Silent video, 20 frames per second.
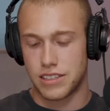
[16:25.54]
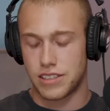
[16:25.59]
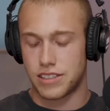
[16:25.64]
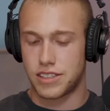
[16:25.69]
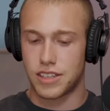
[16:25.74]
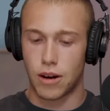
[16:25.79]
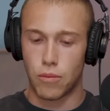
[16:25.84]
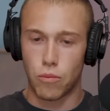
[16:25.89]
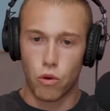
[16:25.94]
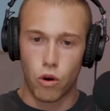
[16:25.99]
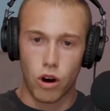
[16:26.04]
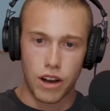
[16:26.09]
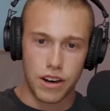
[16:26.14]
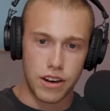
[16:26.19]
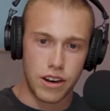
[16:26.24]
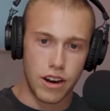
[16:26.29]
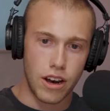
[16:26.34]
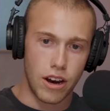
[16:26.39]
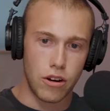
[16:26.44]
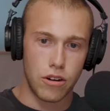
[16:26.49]
somewhat
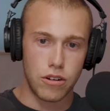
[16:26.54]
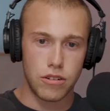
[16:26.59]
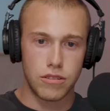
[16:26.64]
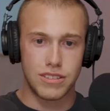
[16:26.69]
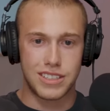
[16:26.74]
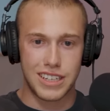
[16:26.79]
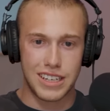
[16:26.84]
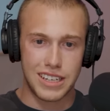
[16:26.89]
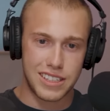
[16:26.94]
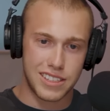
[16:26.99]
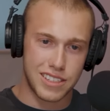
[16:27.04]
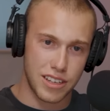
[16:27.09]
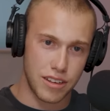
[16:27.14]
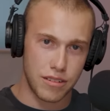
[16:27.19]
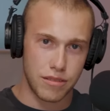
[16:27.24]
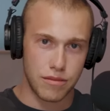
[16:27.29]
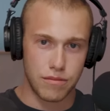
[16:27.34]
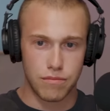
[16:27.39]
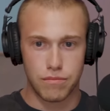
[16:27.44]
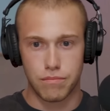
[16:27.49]
known,
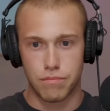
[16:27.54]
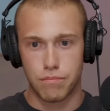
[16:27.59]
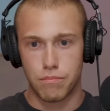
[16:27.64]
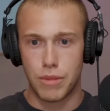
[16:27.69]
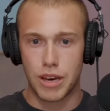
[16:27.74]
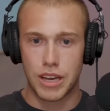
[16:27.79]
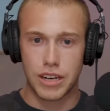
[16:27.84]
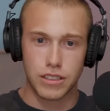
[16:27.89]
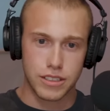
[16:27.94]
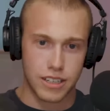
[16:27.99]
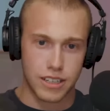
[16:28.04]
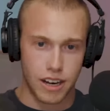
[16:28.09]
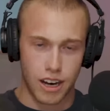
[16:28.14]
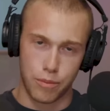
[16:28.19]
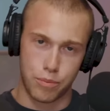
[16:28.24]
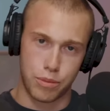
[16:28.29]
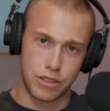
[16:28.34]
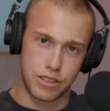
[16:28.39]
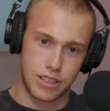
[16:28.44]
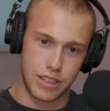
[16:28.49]
decent, middle to
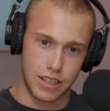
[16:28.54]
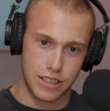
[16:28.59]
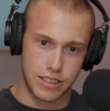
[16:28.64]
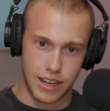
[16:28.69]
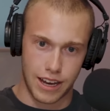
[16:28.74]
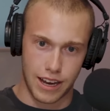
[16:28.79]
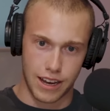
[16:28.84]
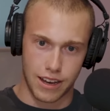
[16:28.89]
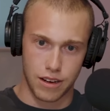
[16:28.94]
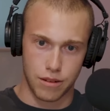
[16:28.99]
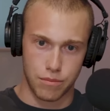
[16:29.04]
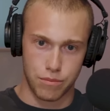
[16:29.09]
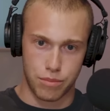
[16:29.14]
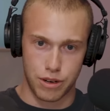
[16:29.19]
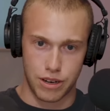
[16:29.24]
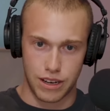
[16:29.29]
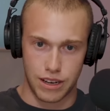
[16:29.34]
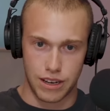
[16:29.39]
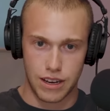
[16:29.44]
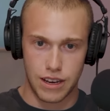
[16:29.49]
upper tier tech
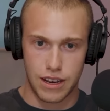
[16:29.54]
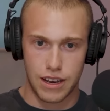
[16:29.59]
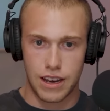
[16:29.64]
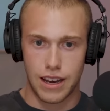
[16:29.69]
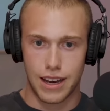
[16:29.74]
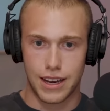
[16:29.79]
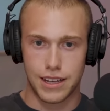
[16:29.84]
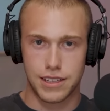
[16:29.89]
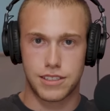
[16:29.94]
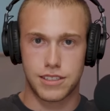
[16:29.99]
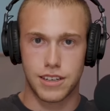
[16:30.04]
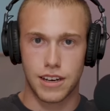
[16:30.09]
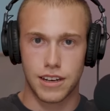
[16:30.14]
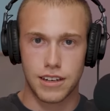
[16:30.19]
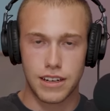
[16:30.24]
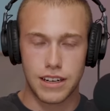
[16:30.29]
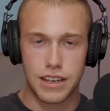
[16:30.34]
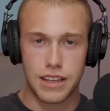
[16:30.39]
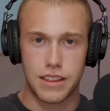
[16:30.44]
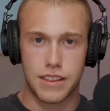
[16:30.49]
company. And
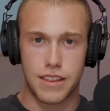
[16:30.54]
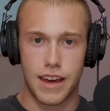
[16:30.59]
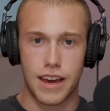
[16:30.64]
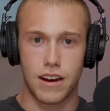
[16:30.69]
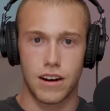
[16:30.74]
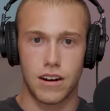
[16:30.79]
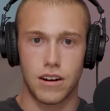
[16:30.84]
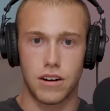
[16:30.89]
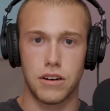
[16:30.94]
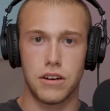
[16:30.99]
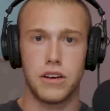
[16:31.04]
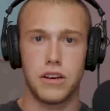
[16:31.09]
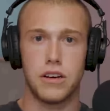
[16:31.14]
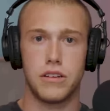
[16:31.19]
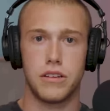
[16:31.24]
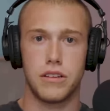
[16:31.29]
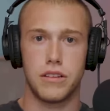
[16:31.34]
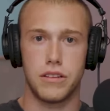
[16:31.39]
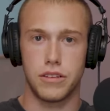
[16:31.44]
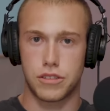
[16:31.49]
suddenly they are
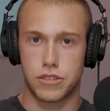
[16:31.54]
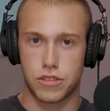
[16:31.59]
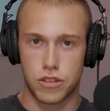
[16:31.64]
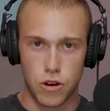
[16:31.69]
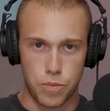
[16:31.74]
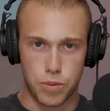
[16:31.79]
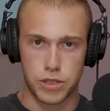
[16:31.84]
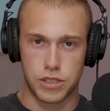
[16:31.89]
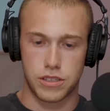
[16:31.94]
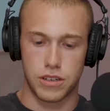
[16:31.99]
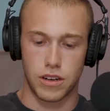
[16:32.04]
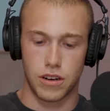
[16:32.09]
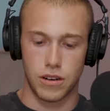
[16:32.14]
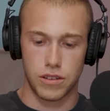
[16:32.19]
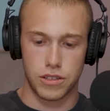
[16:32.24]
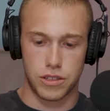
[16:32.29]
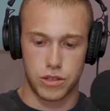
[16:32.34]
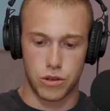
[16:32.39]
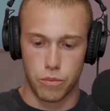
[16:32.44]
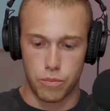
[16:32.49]
the
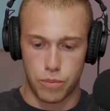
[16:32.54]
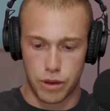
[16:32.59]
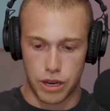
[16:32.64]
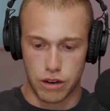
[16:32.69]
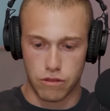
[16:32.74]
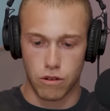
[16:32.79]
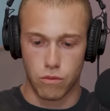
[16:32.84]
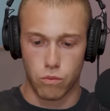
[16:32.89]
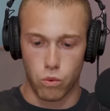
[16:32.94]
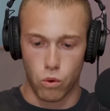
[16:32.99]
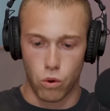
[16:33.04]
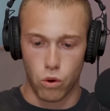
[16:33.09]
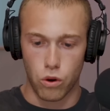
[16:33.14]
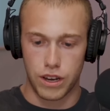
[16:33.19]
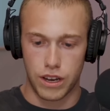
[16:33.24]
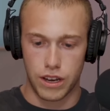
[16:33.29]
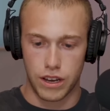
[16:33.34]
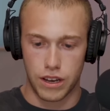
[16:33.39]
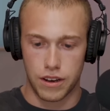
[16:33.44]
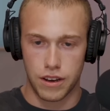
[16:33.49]
superstars who are being
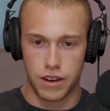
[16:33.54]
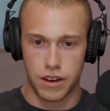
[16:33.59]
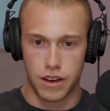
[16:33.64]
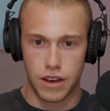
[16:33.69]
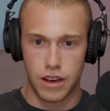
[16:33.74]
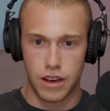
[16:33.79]
rewarded